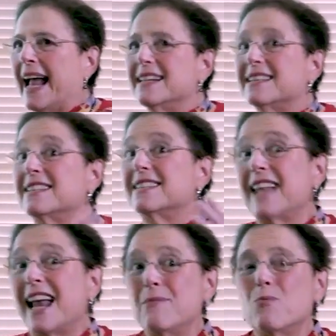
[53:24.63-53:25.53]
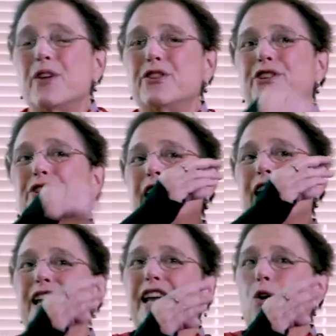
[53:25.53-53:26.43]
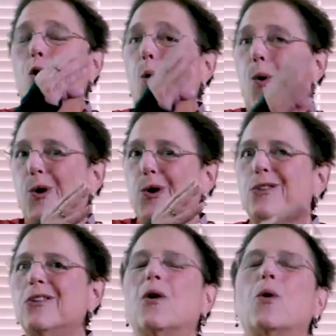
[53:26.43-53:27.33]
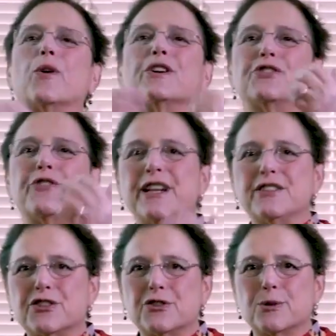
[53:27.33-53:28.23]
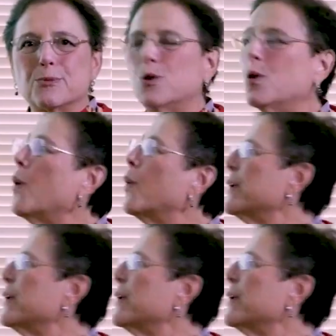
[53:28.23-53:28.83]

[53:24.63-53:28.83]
And it's the same whether you're taking oral or transdermal